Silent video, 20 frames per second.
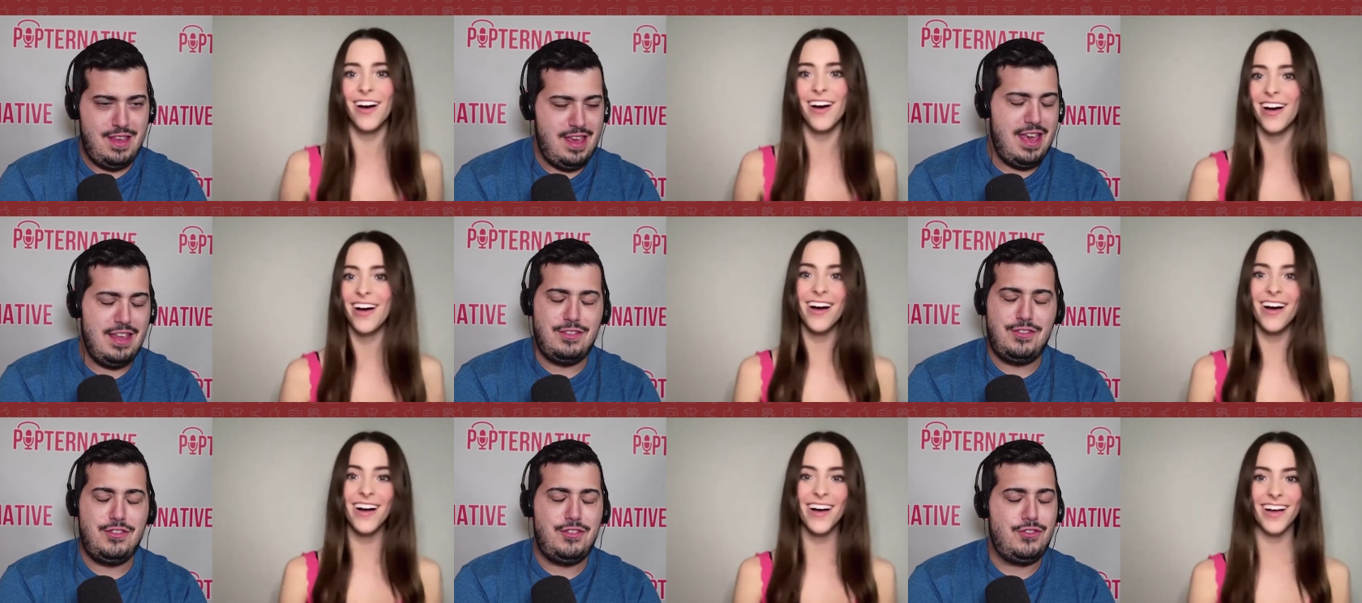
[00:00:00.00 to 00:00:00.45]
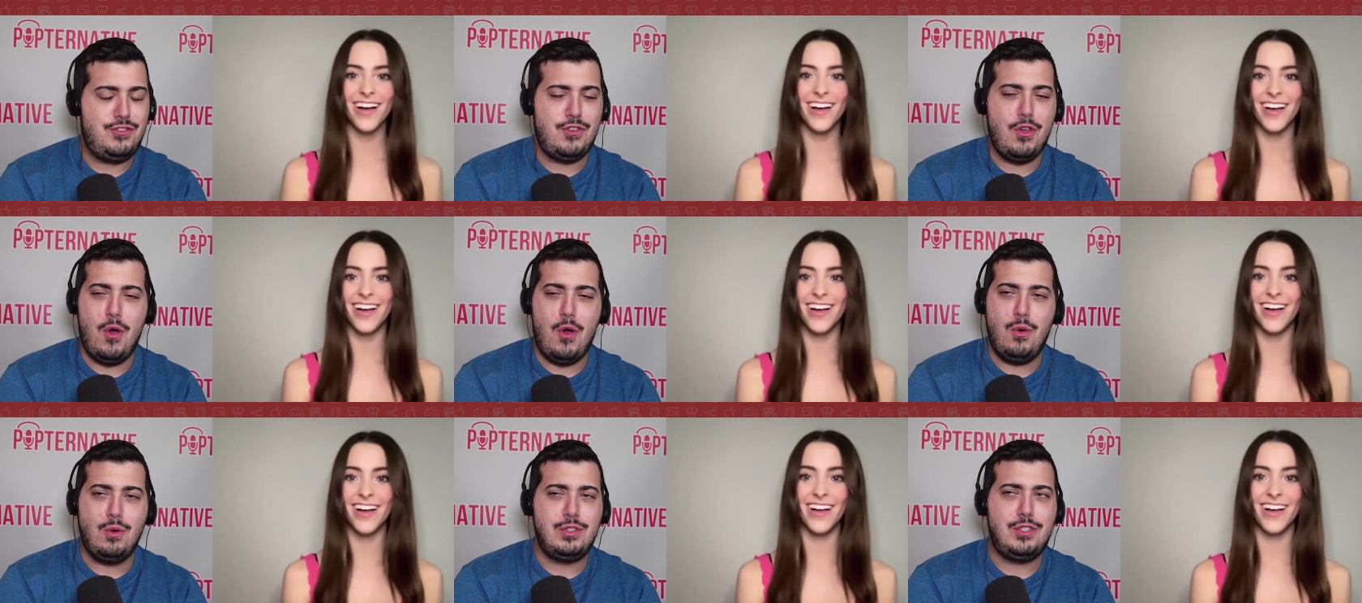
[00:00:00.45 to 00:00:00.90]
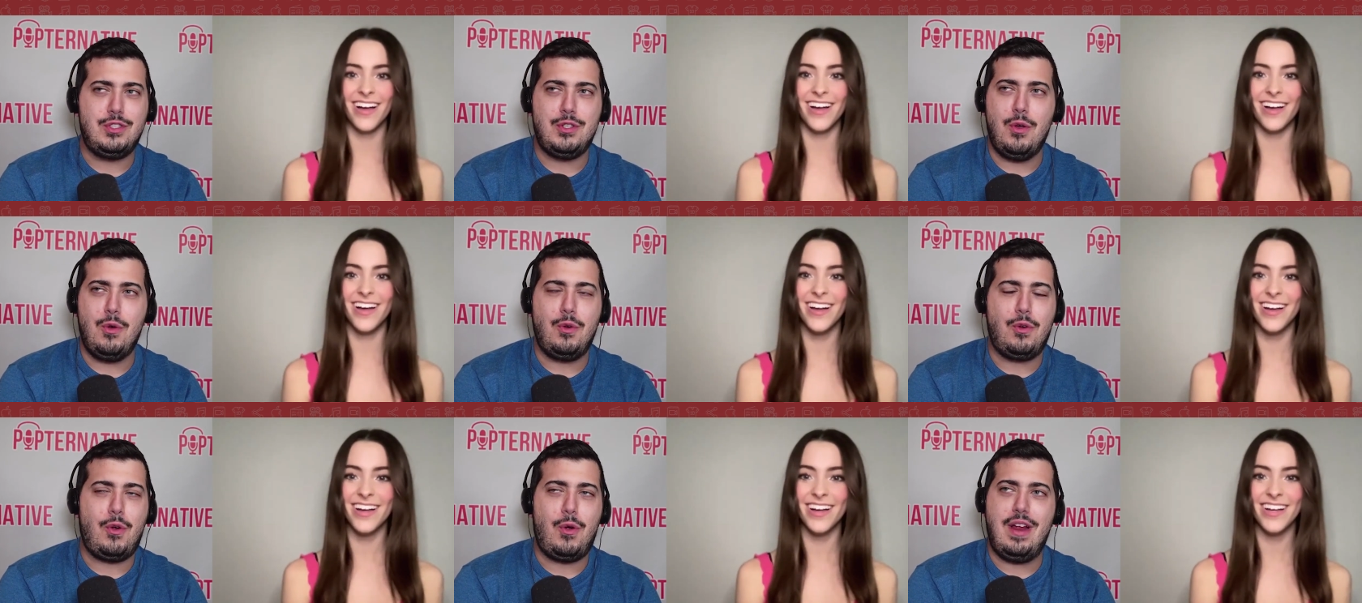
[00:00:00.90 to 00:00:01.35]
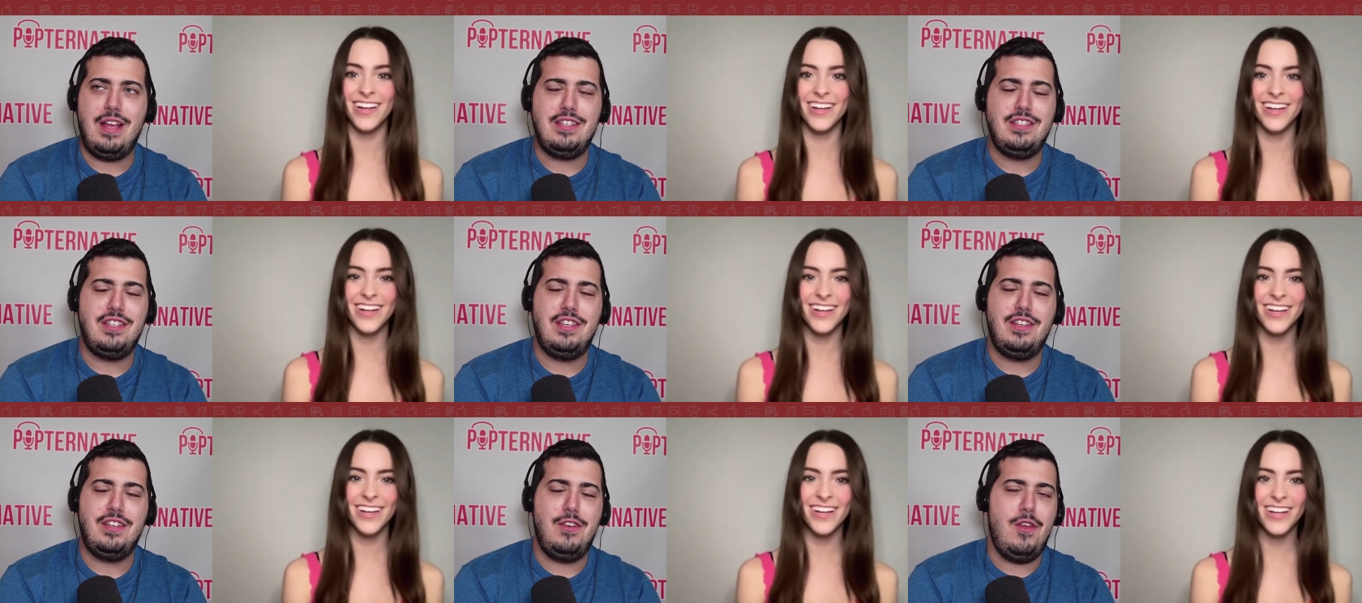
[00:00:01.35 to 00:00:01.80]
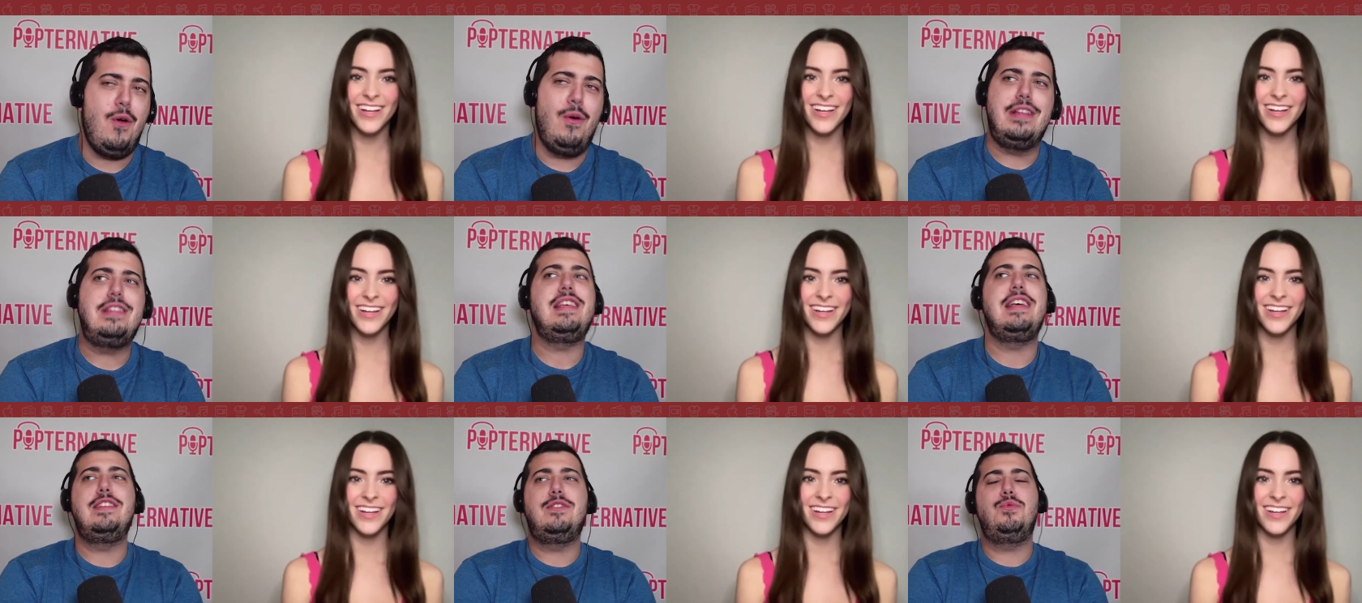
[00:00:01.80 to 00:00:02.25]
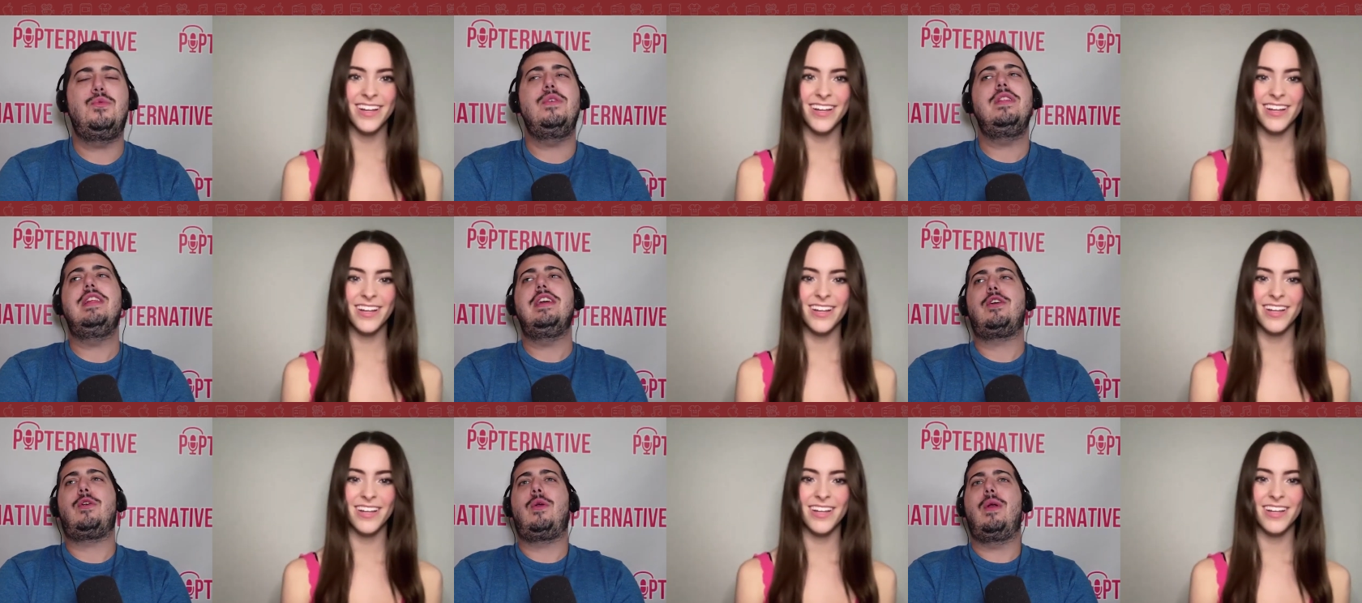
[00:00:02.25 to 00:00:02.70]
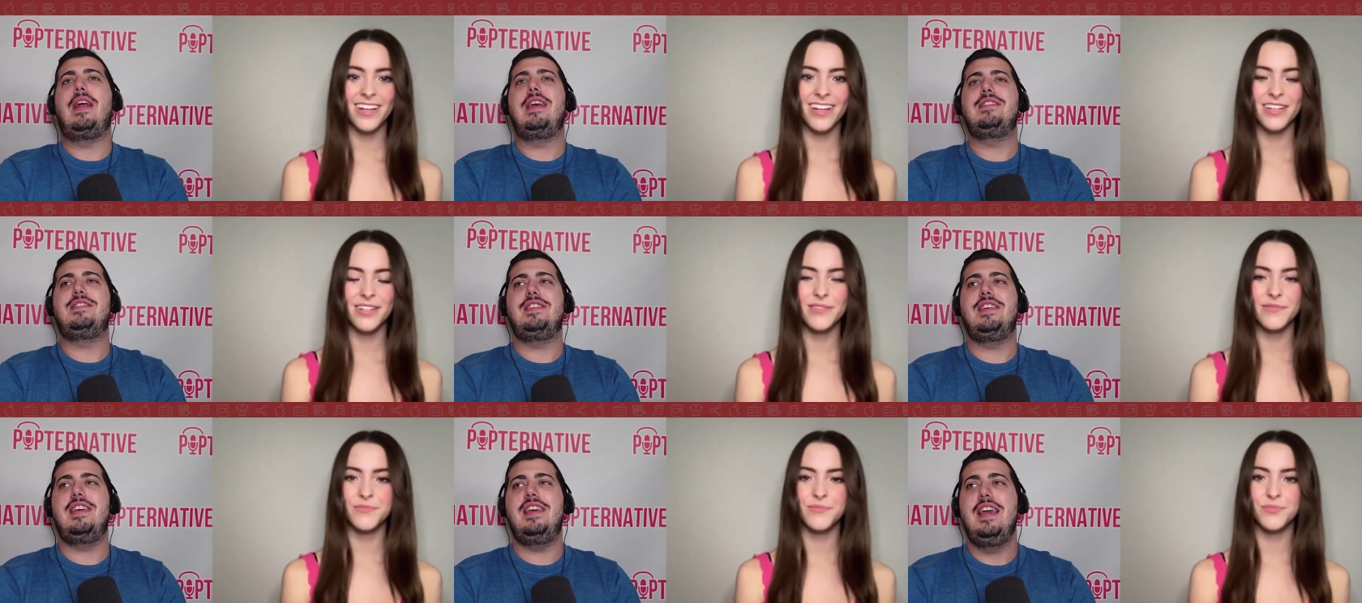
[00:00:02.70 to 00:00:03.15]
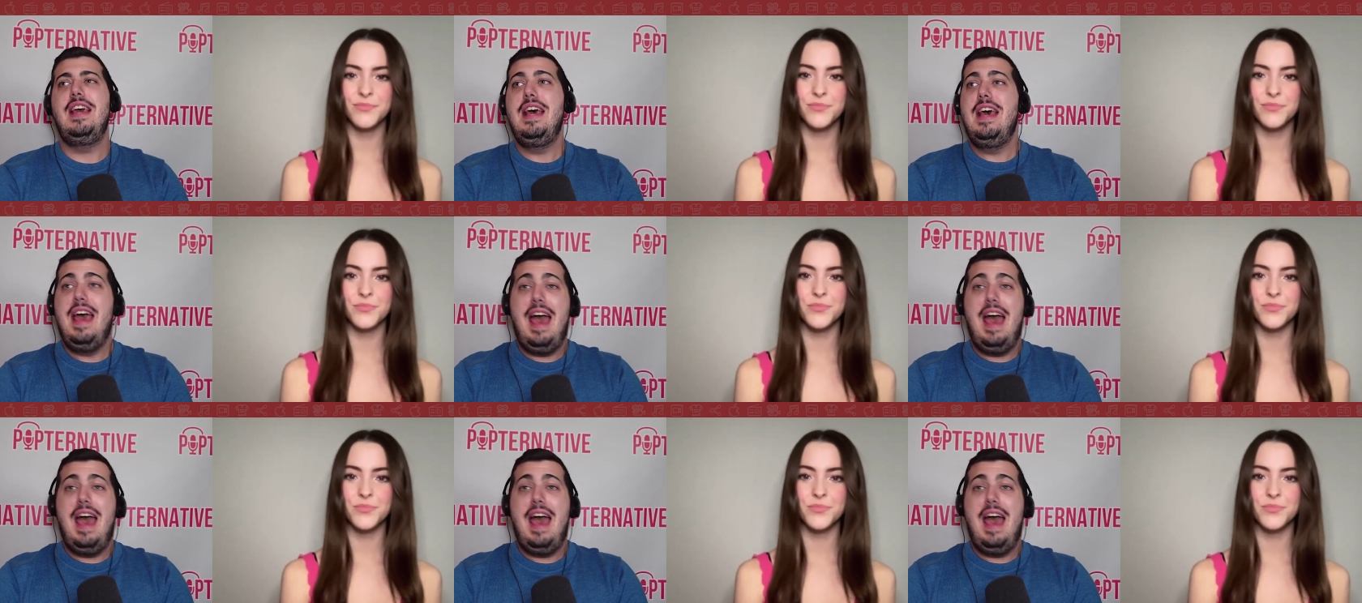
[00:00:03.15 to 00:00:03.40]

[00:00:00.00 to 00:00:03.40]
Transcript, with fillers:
Speaker 1: It's so so crazy. No, it, it's really crazy,